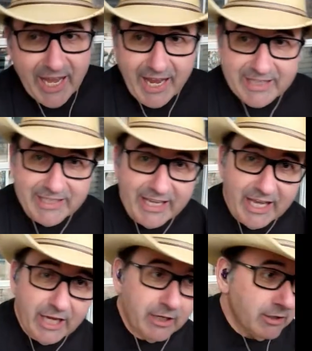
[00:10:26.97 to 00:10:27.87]
and
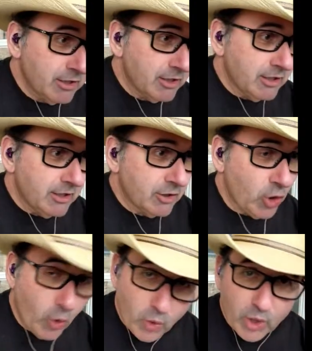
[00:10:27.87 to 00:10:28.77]
then
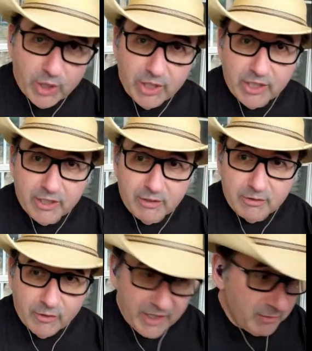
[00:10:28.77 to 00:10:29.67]
corn,
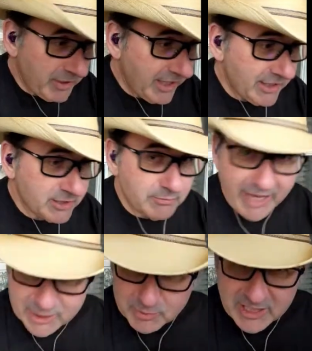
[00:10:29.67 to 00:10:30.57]
green beans,
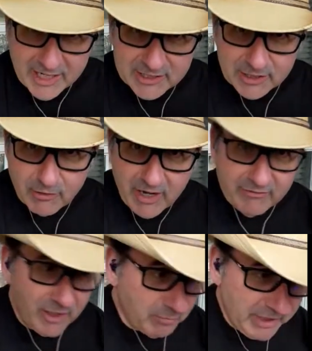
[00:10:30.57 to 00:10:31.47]
mashed potatoes and
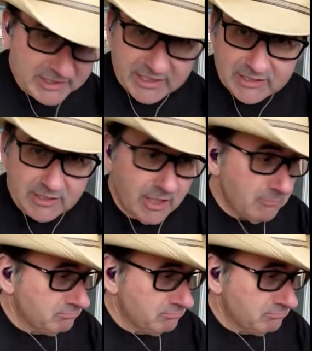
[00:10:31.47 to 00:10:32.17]
gravy, and biscuits,